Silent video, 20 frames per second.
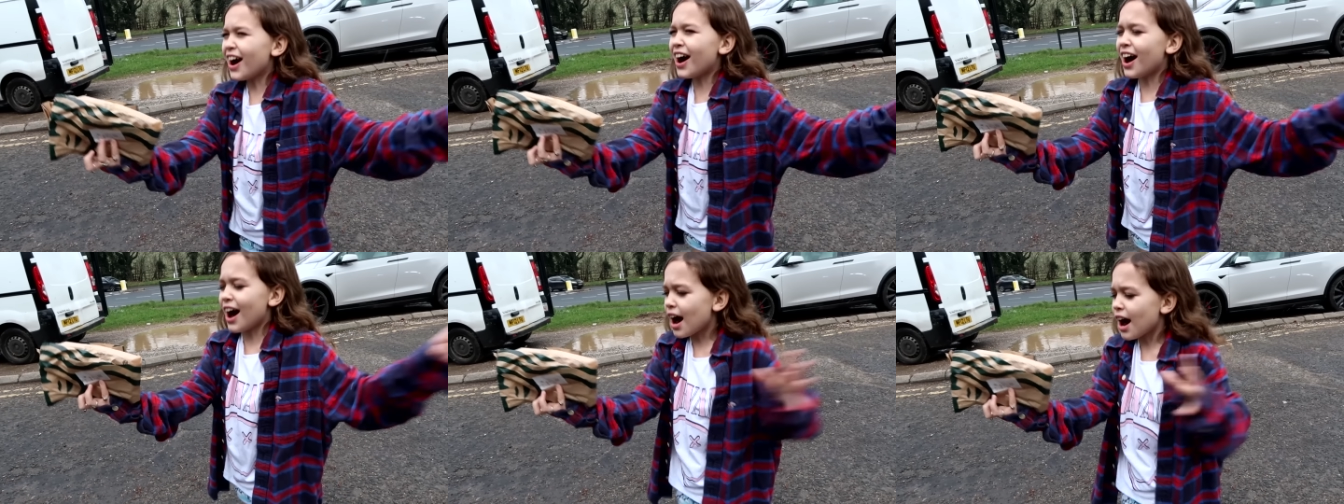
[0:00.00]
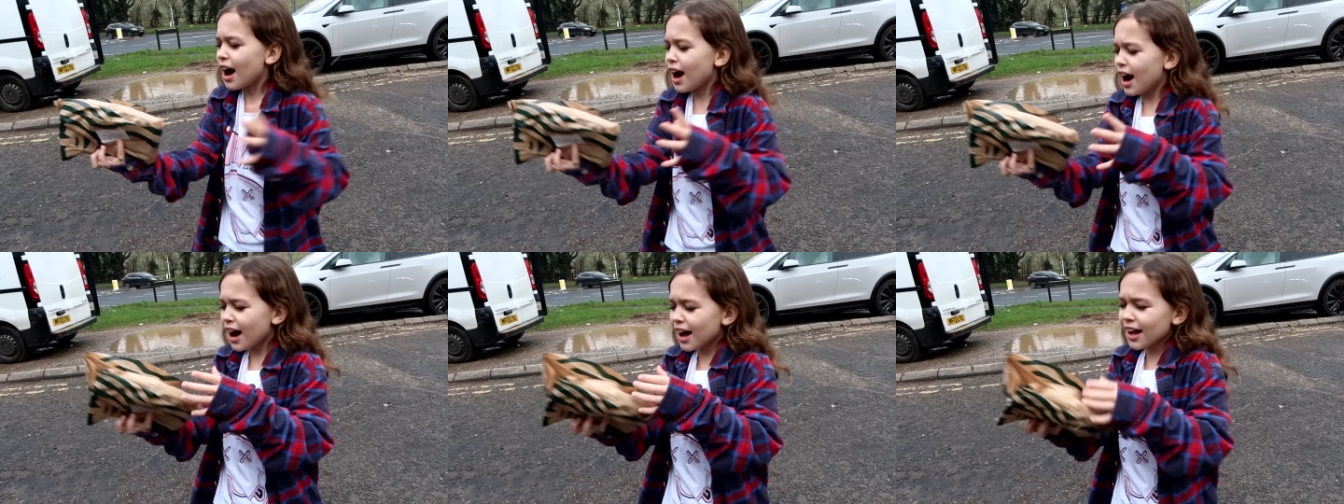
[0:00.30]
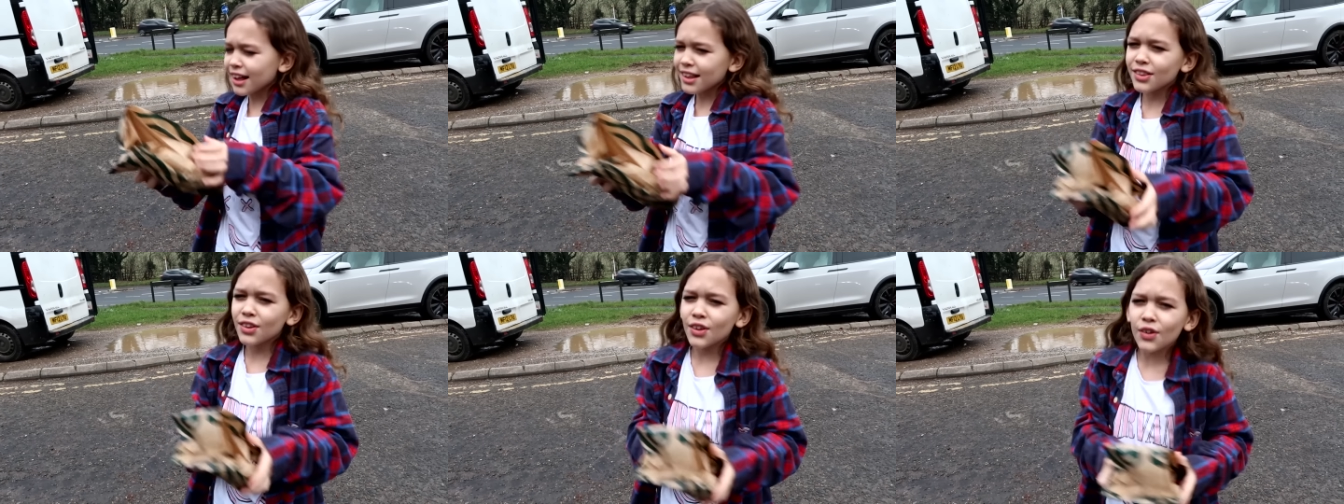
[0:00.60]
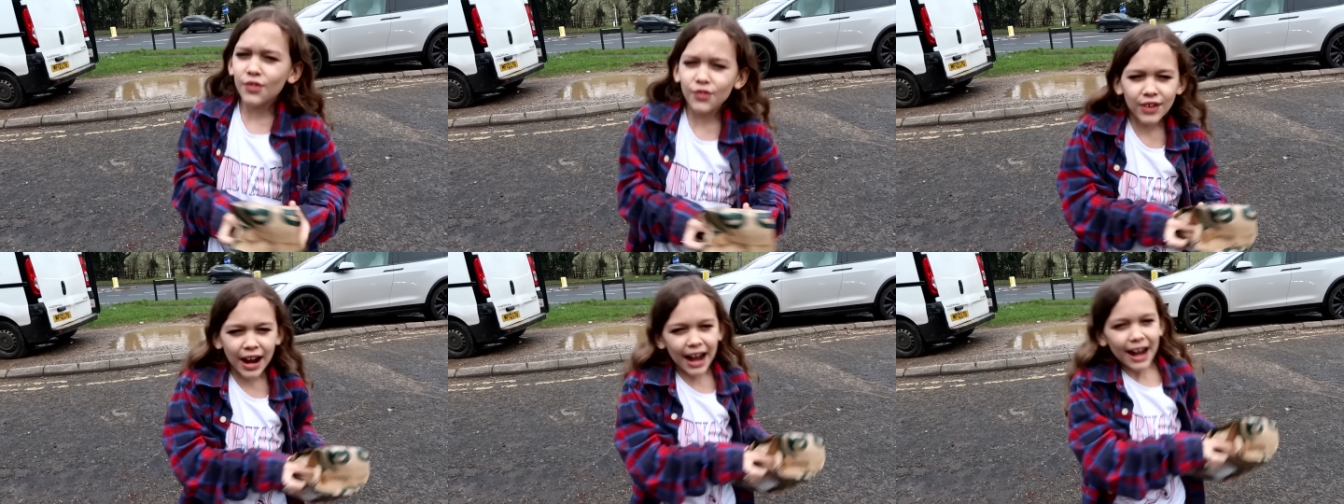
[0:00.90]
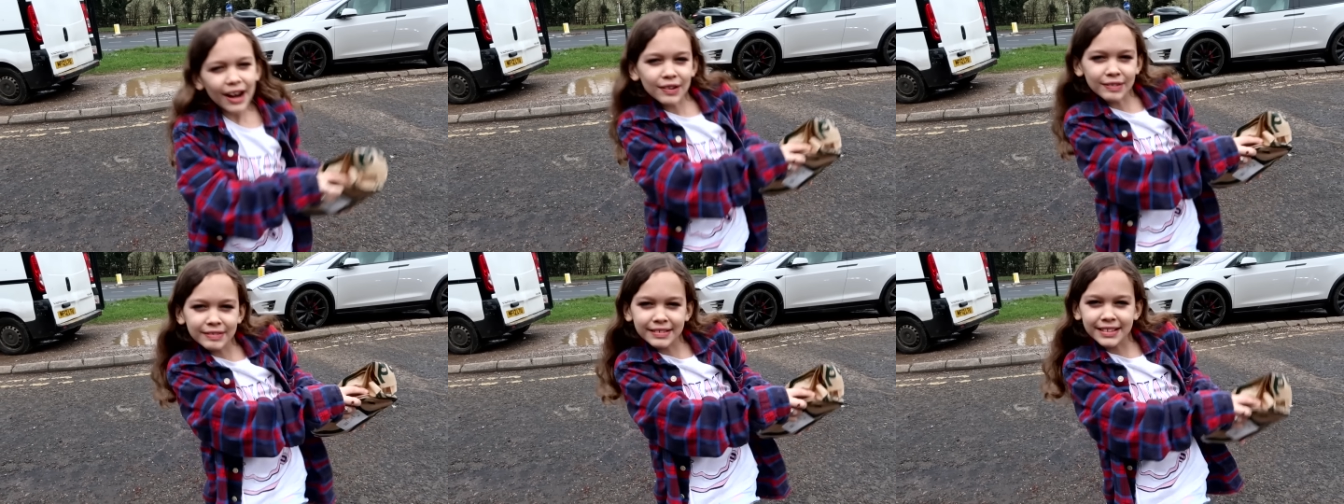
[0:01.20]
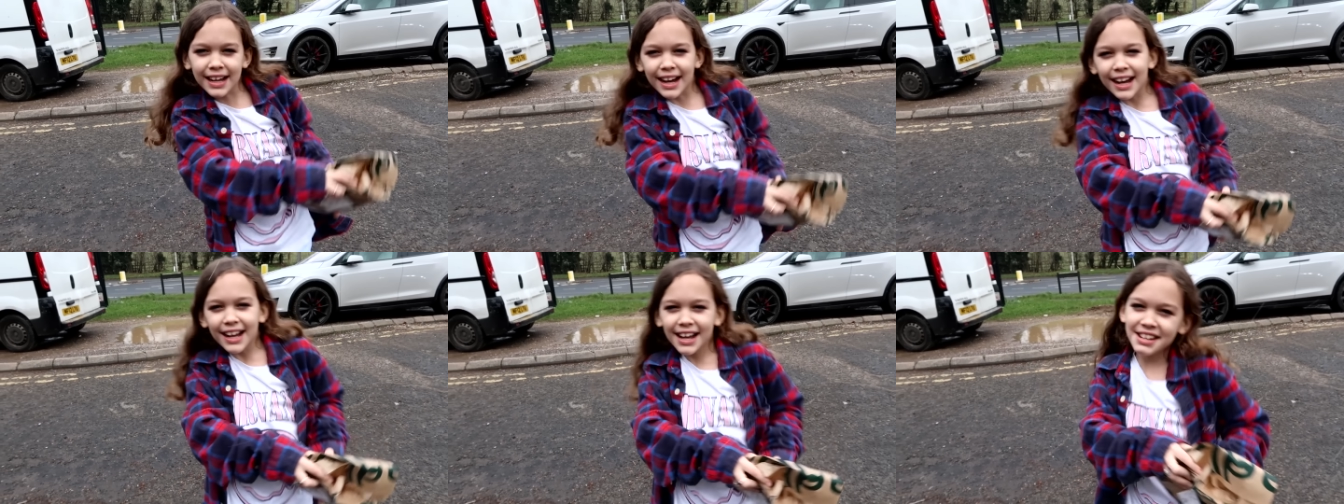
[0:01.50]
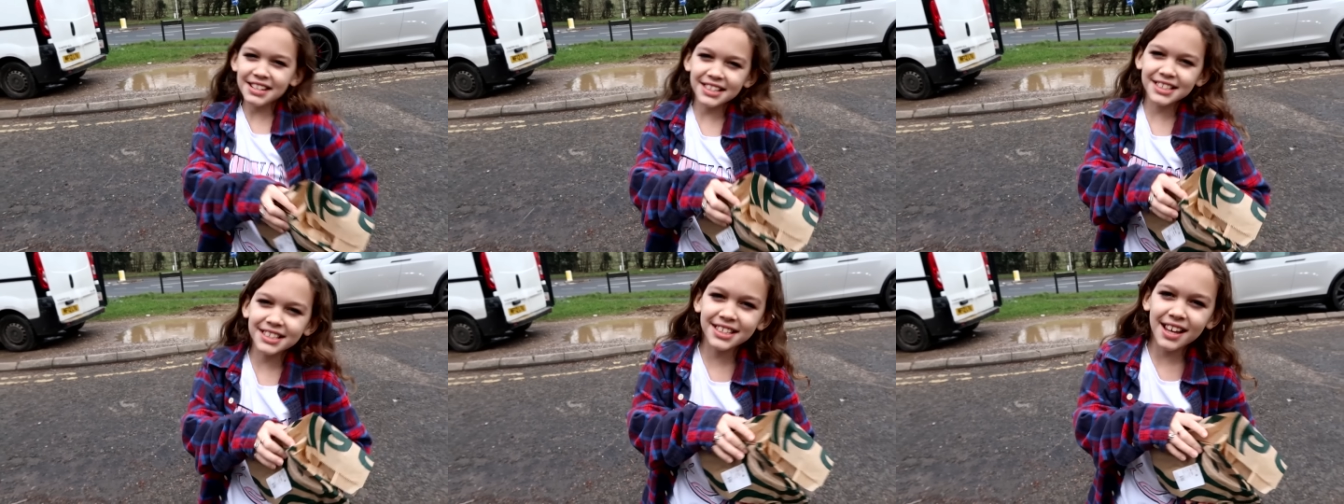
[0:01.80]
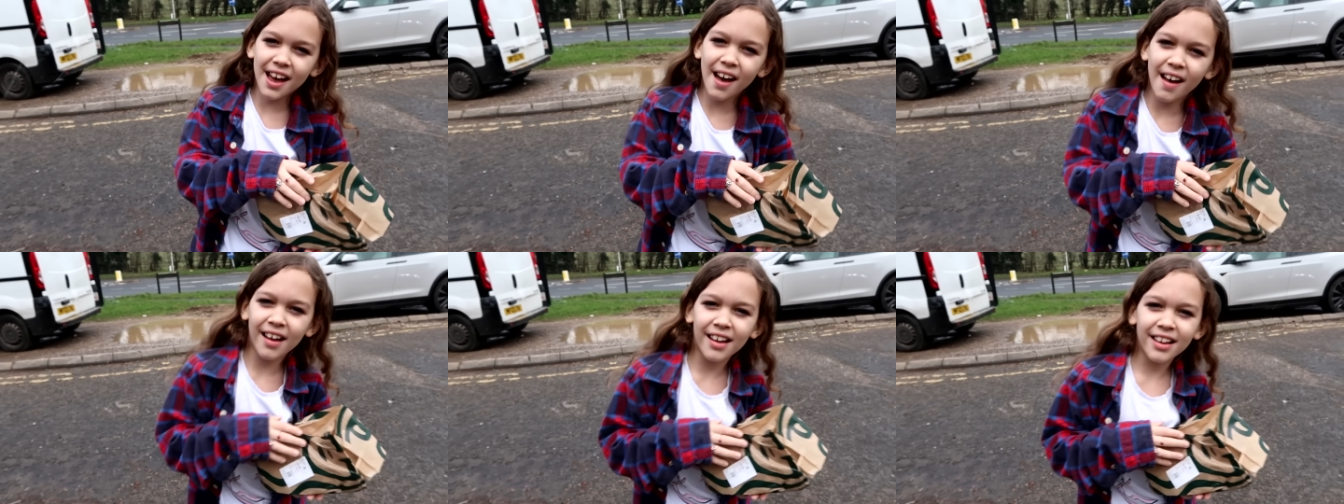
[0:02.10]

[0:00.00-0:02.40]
all around us.